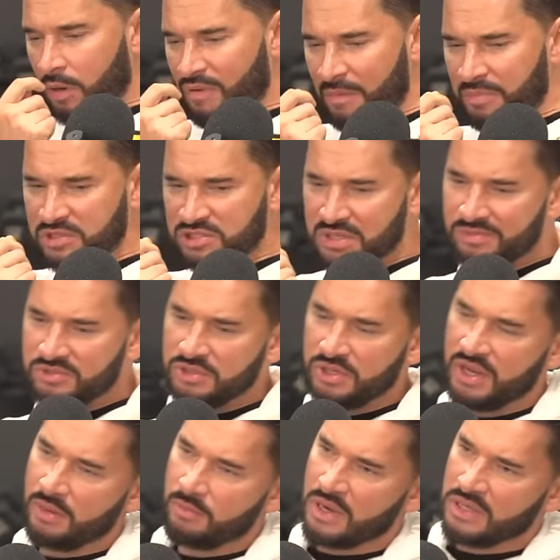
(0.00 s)
to wrap this up
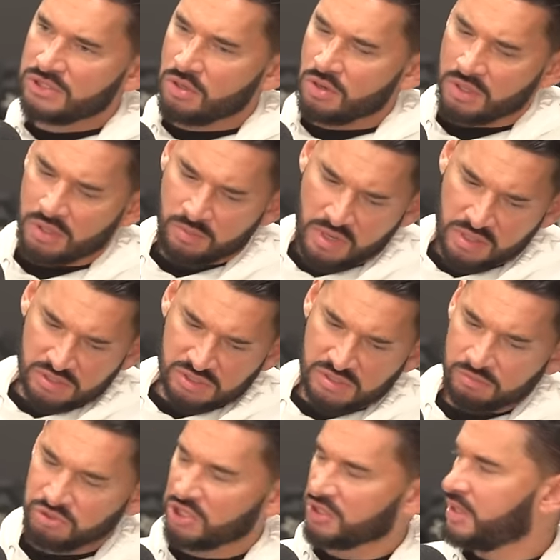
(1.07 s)
today by talking about a
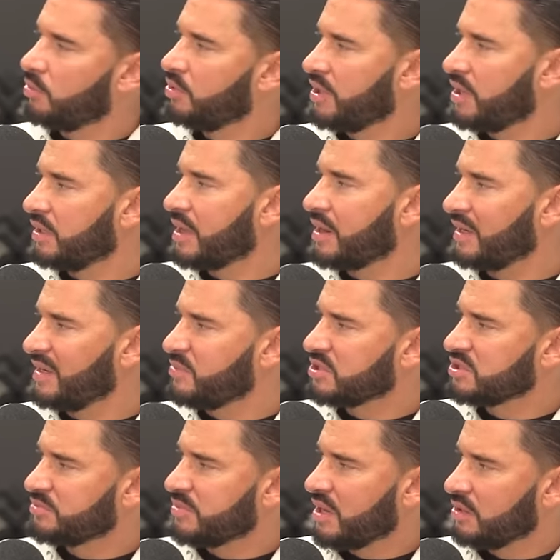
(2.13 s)
subject that we get a lot of
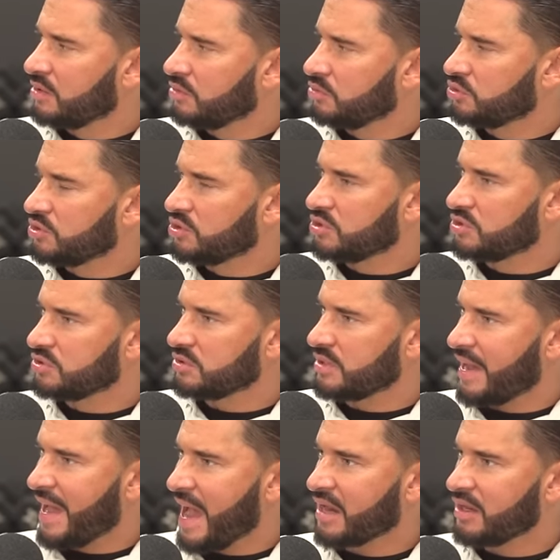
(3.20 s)
emails about, which is
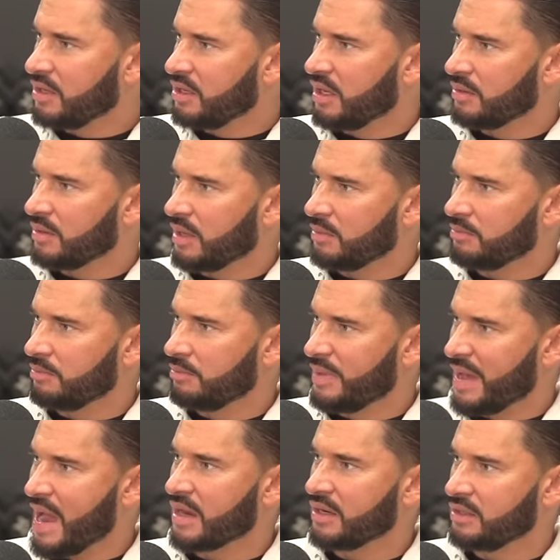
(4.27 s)
acne and
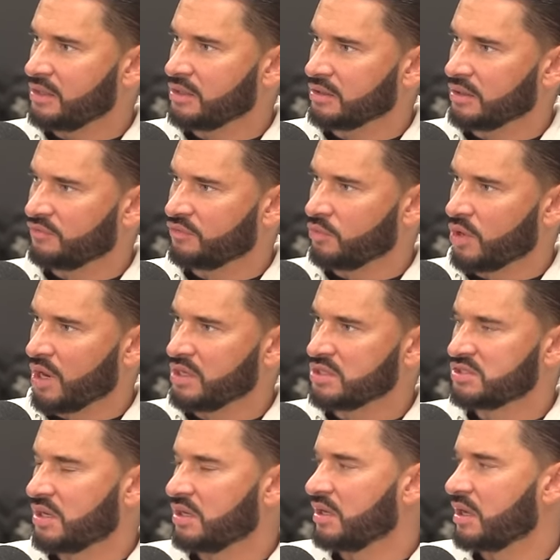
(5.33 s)
backne. From what I
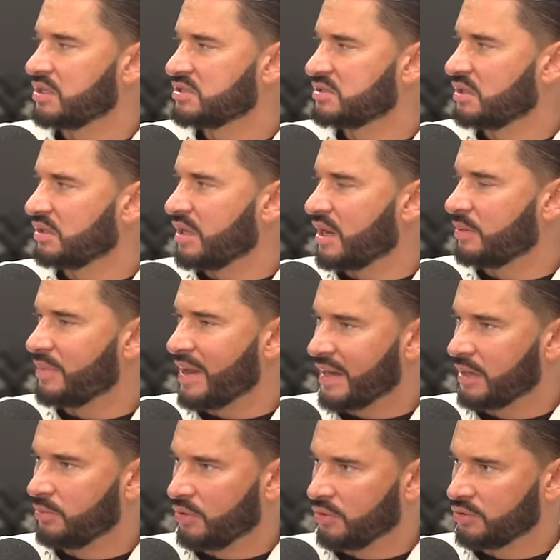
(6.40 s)
understand, a lot of
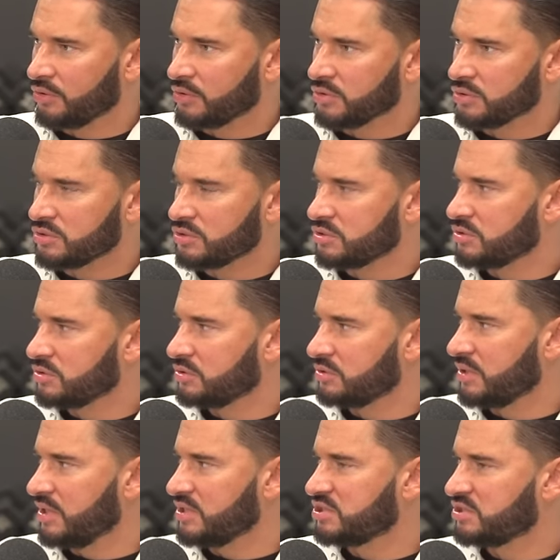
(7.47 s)

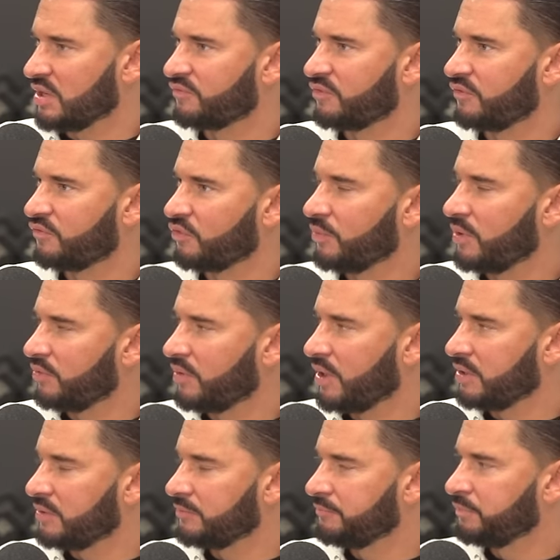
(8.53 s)
bodybuilders, suffer from it,
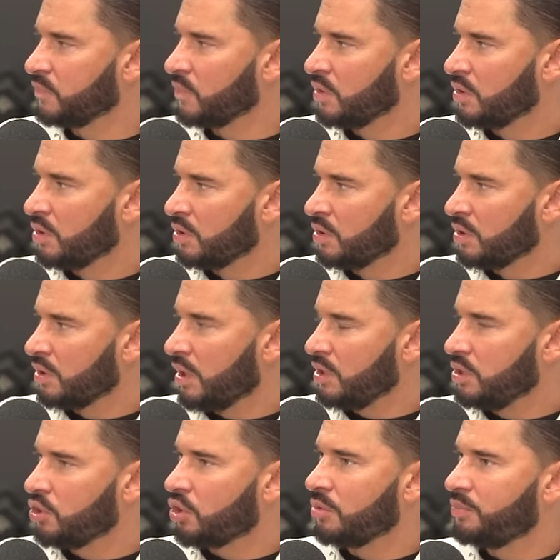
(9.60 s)
right?
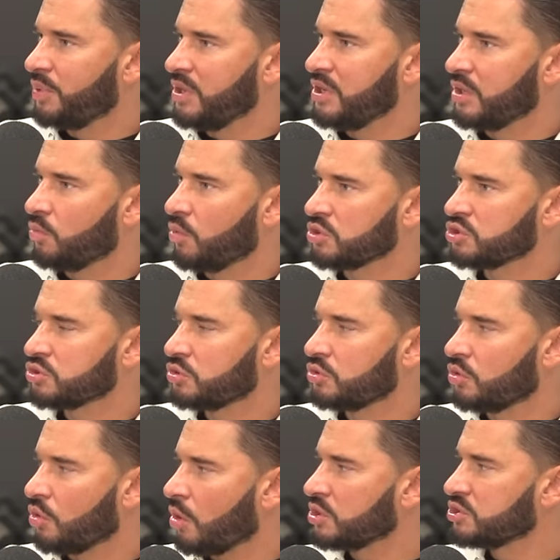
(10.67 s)
In your opinion, what's
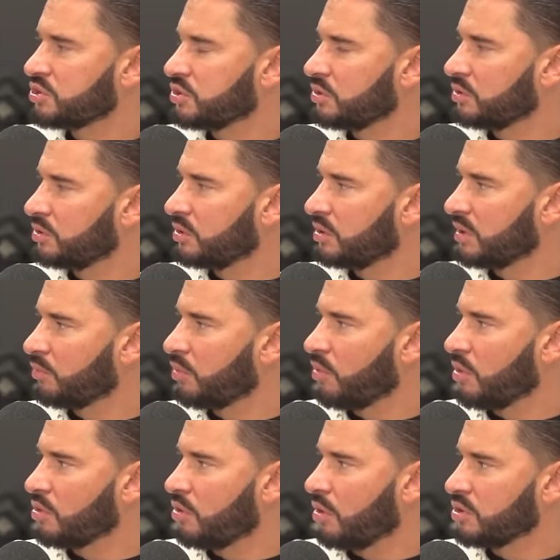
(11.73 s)
causing the number
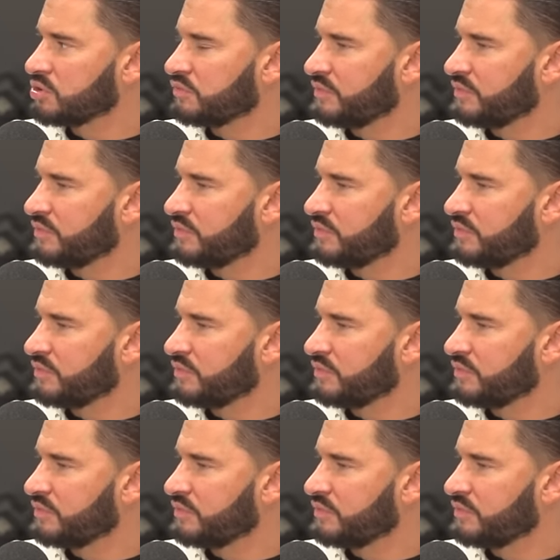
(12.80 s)
one cause